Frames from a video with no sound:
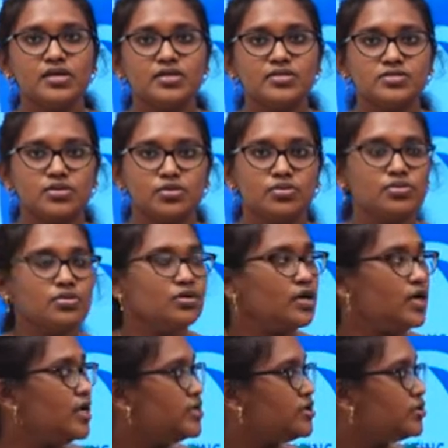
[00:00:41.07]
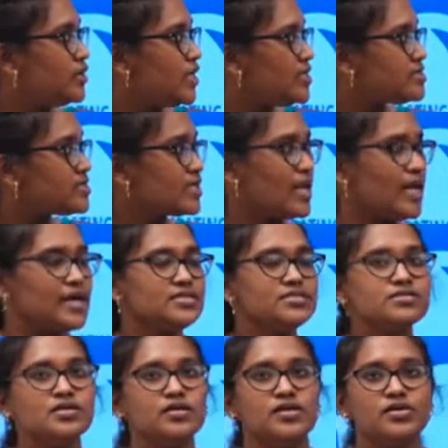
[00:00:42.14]
So, in today's
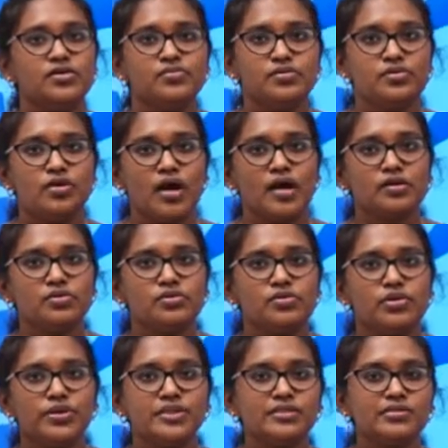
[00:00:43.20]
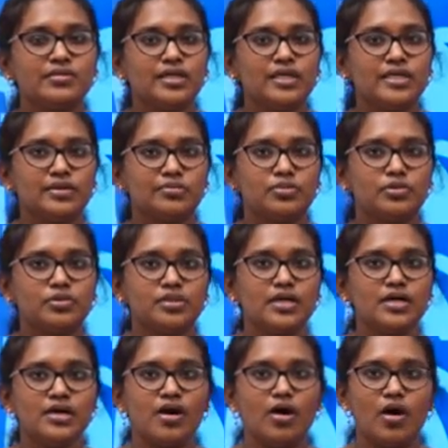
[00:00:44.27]
class, you are going to learn about
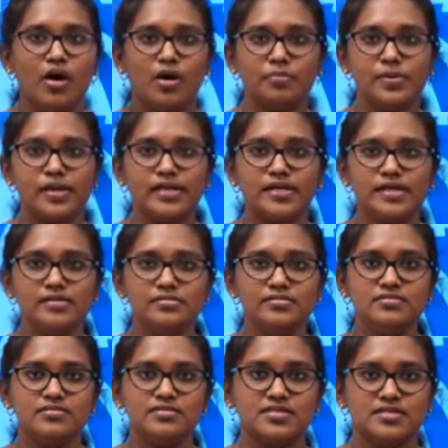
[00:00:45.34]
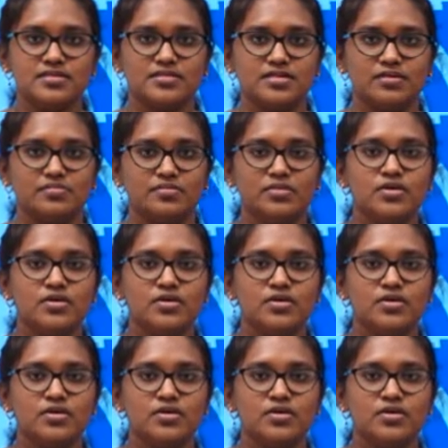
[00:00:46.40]
the operating system.